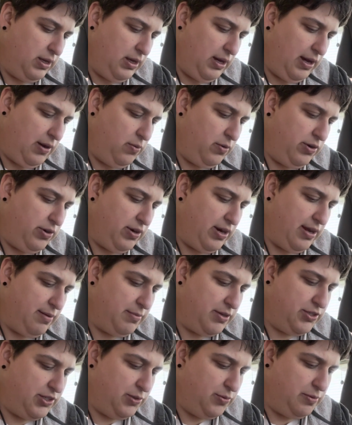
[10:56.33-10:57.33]
I wonder how
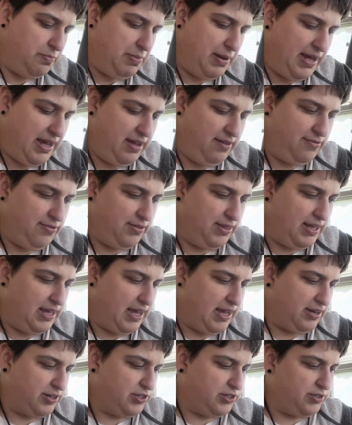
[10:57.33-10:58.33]
much you would pay for the
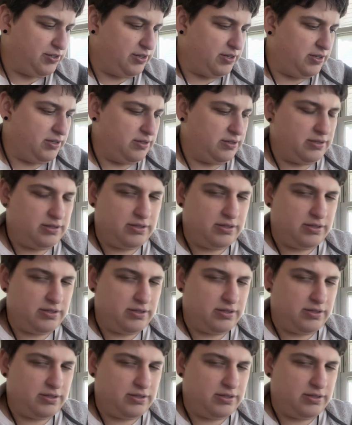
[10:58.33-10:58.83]
extra